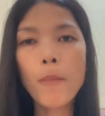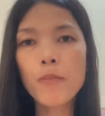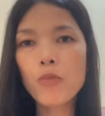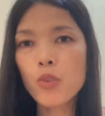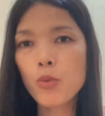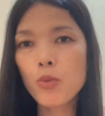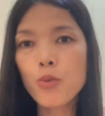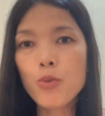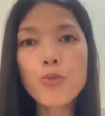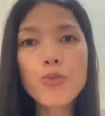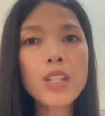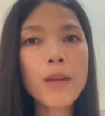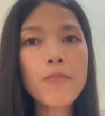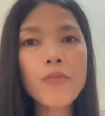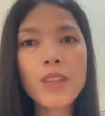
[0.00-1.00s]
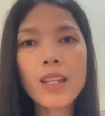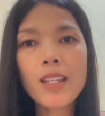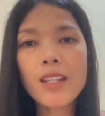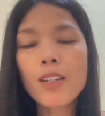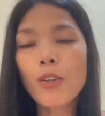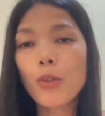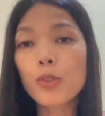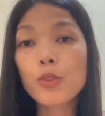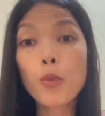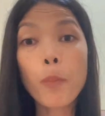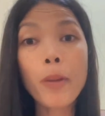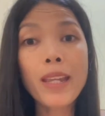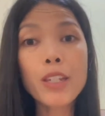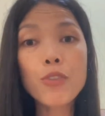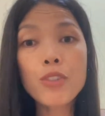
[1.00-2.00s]
to do something or to
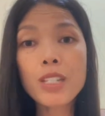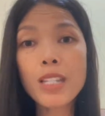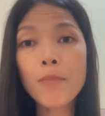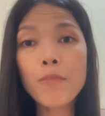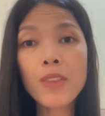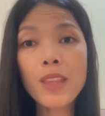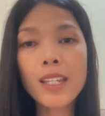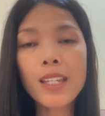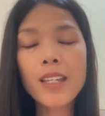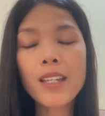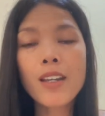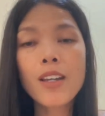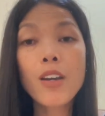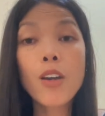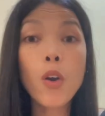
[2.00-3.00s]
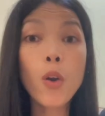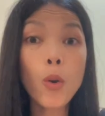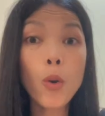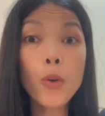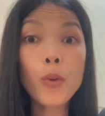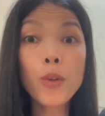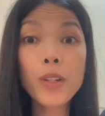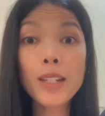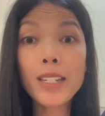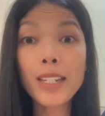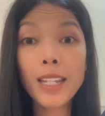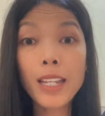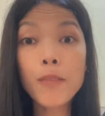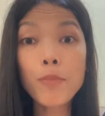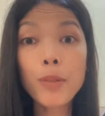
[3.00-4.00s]
pay you something, or it
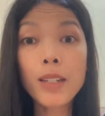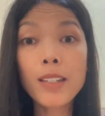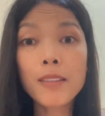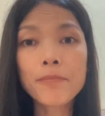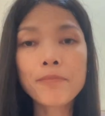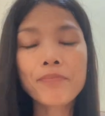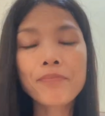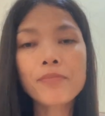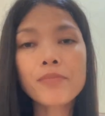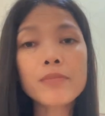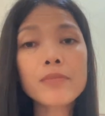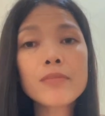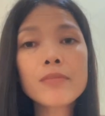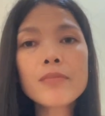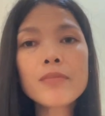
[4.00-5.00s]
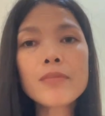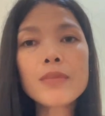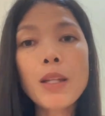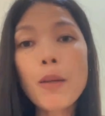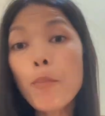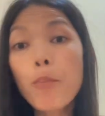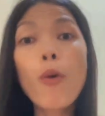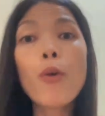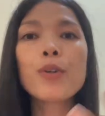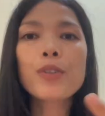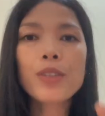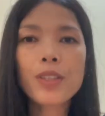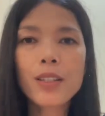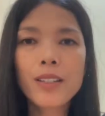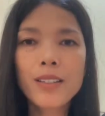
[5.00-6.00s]
can be
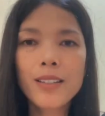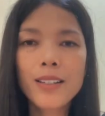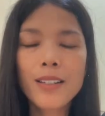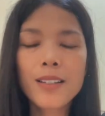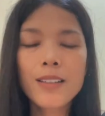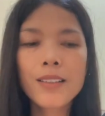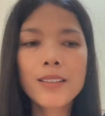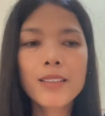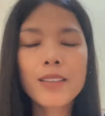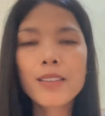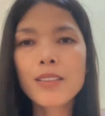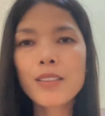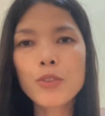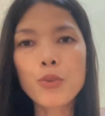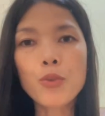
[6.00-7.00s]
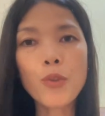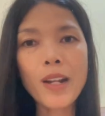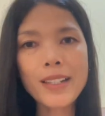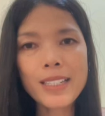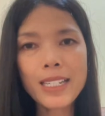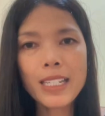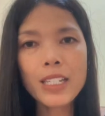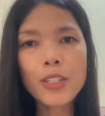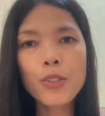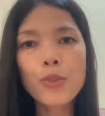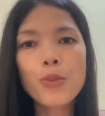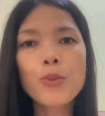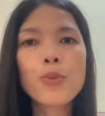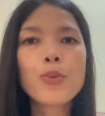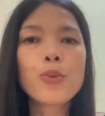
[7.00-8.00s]
both, to granting
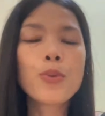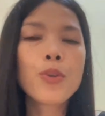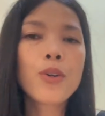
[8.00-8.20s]
you